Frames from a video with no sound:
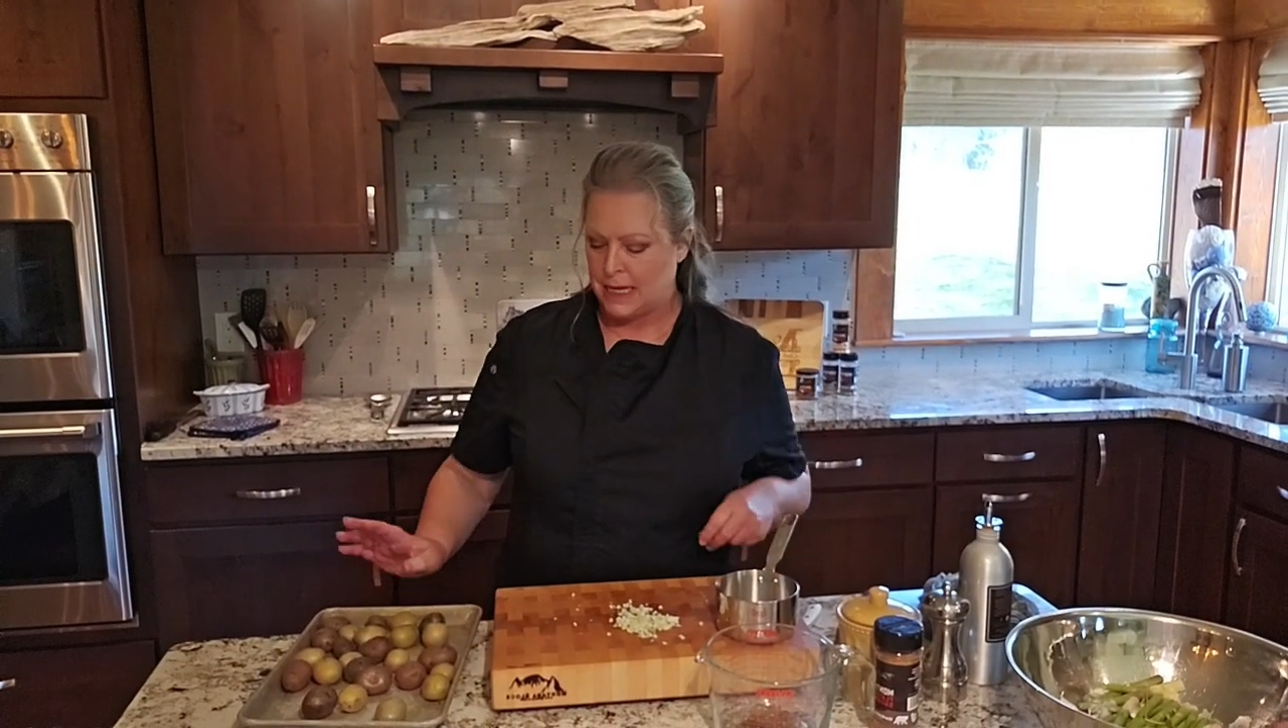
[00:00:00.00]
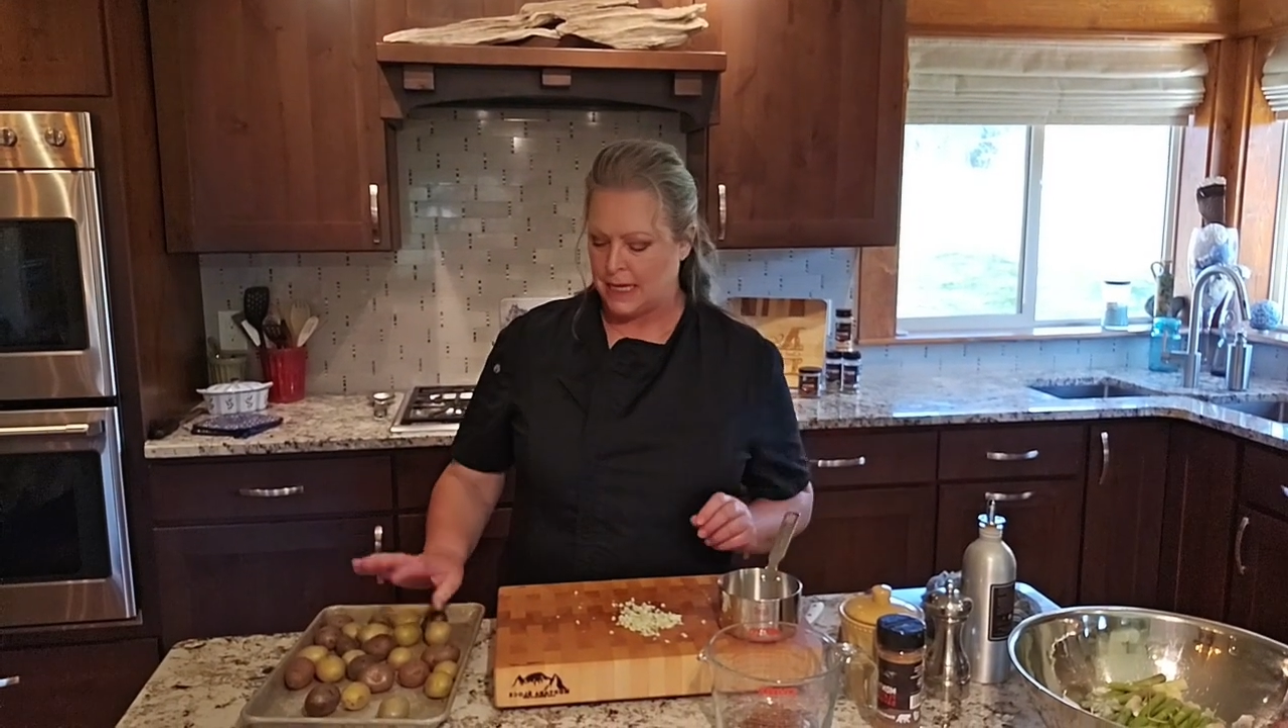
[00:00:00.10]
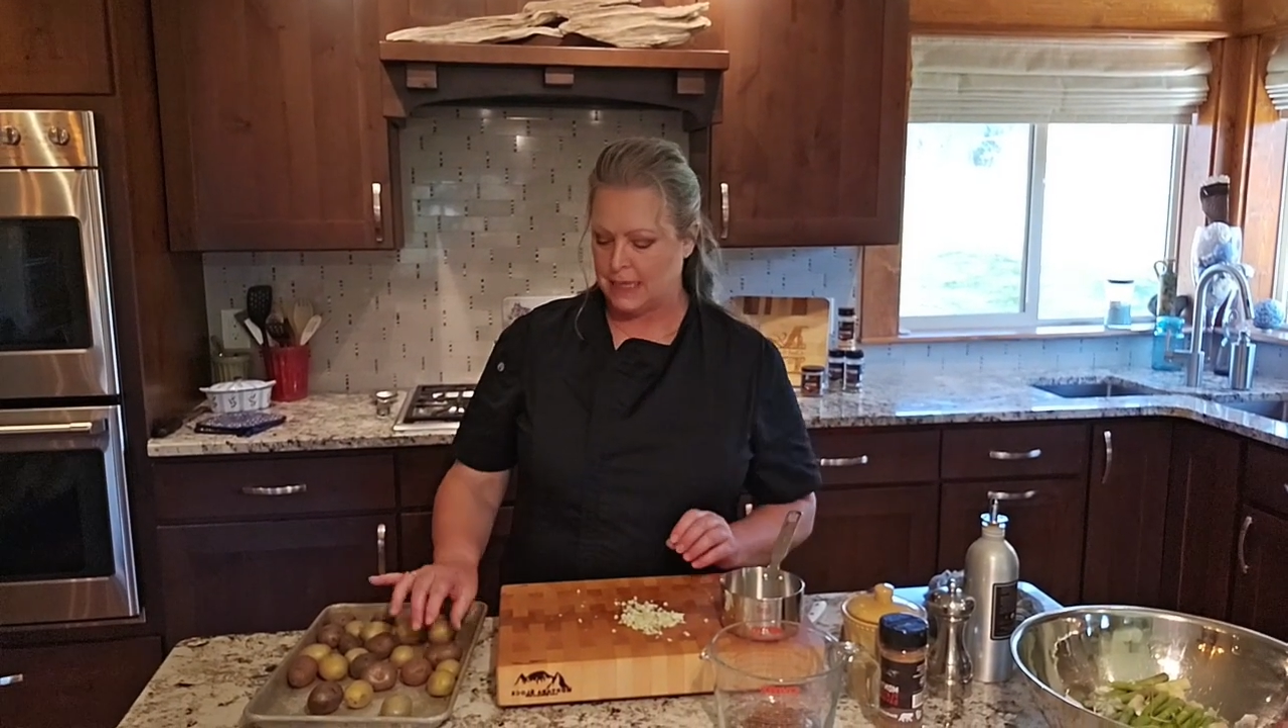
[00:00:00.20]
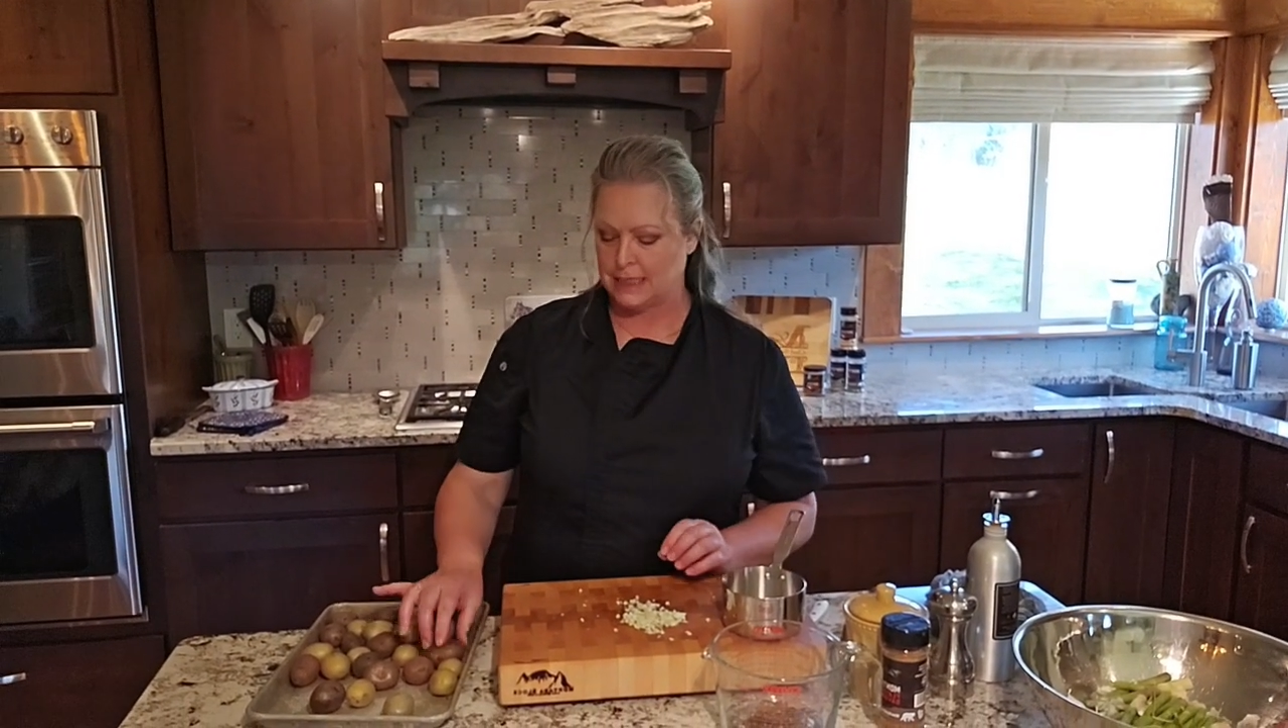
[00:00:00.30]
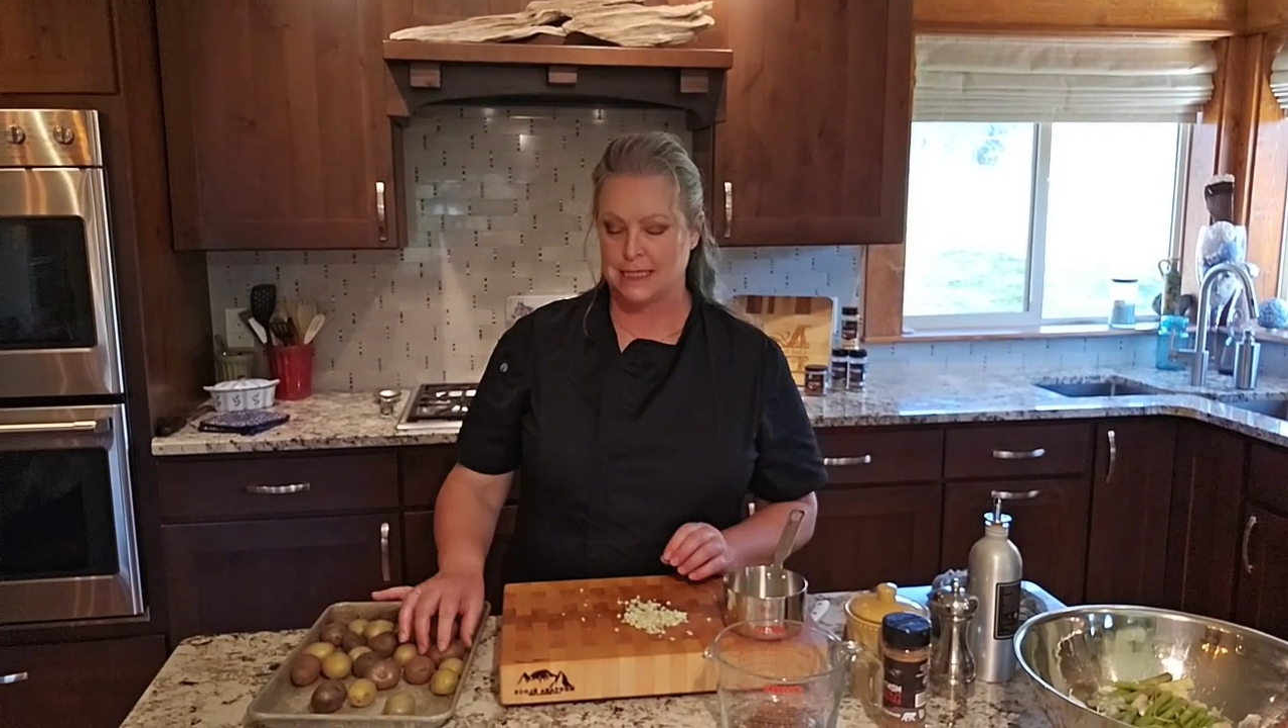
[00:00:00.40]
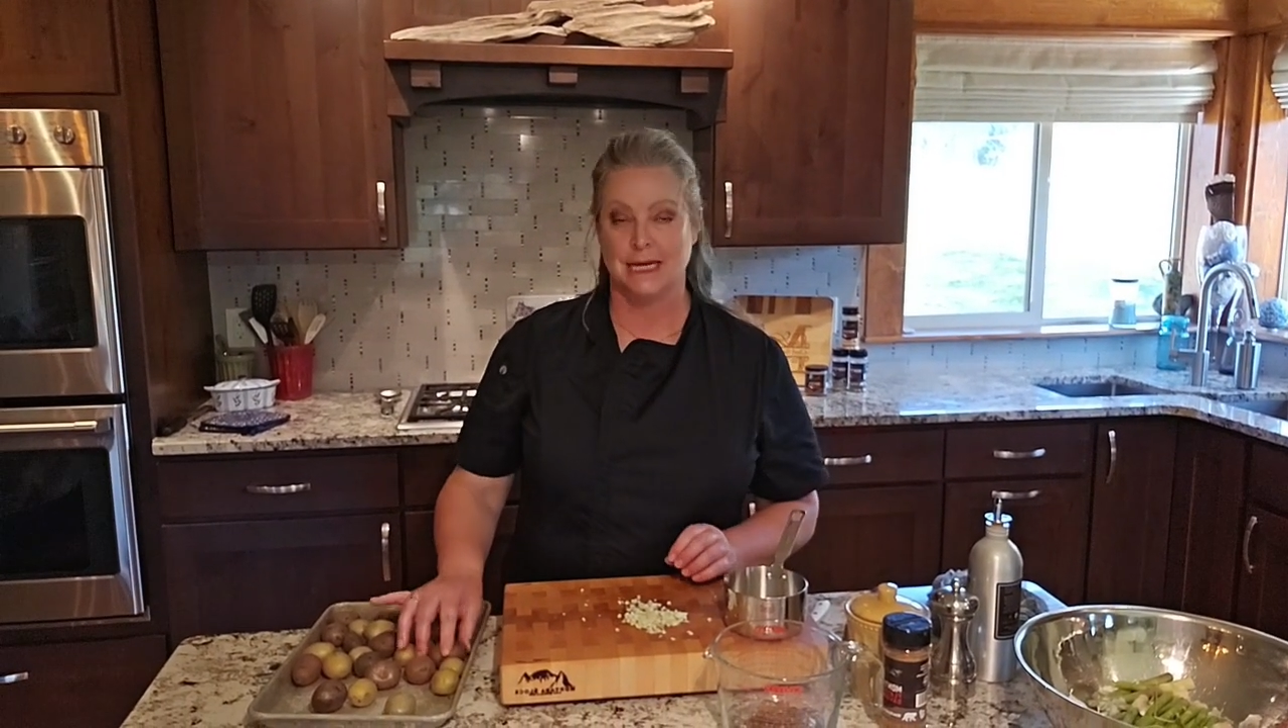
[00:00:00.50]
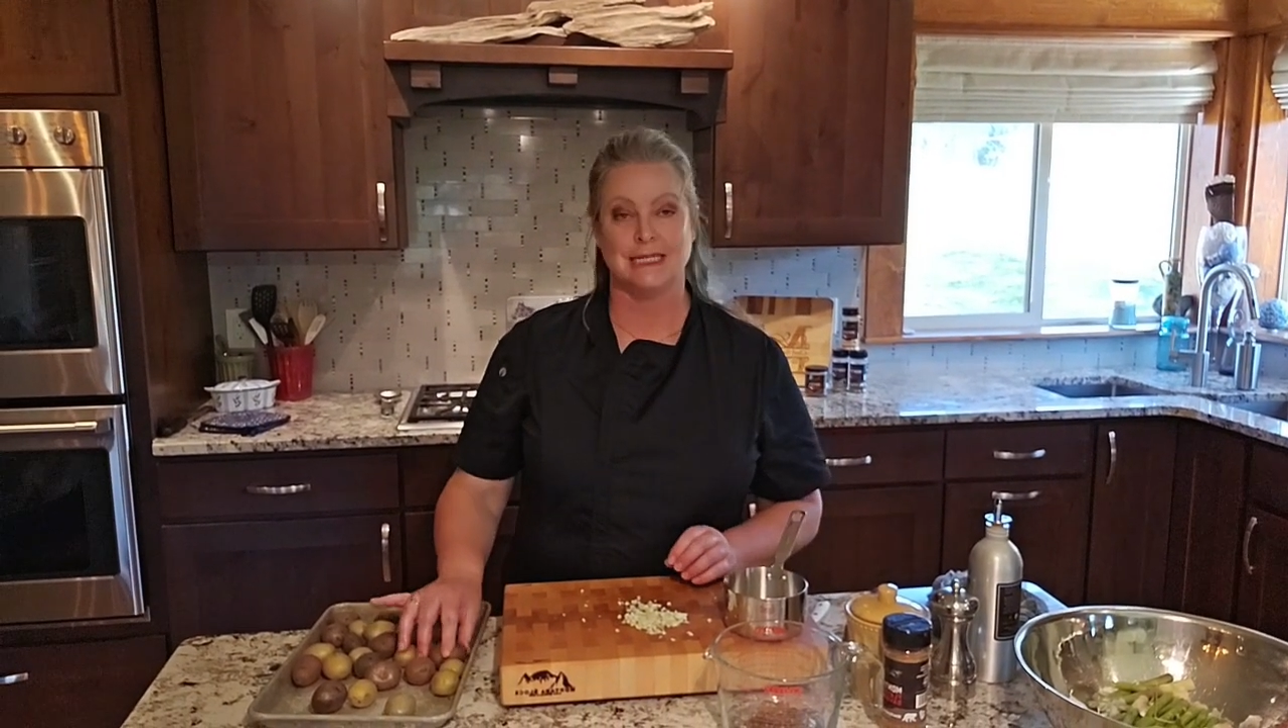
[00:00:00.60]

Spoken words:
is I